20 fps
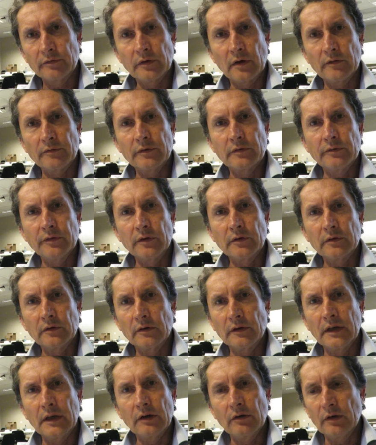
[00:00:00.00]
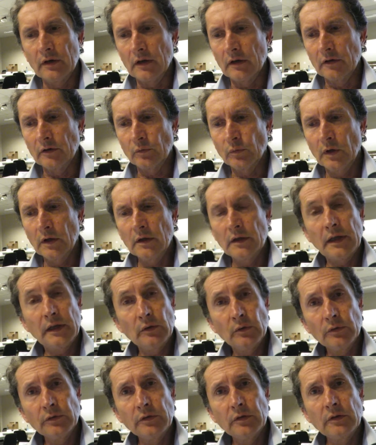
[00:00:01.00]
of the focal area as well,
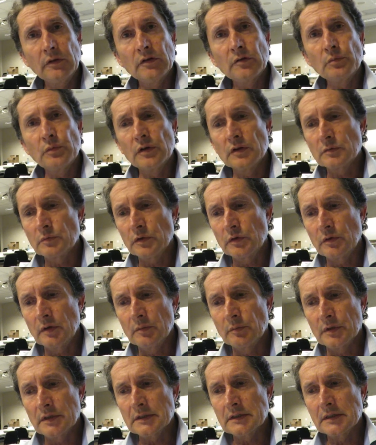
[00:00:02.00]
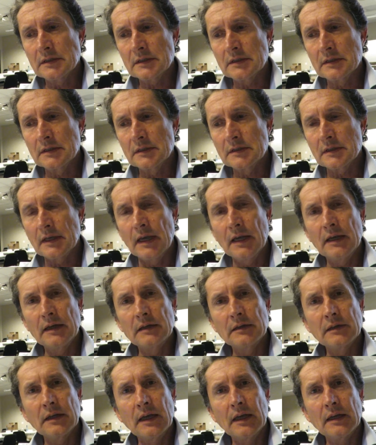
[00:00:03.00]
and also disputes between businesses
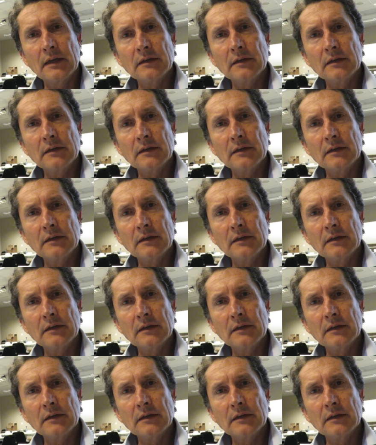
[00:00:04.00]
and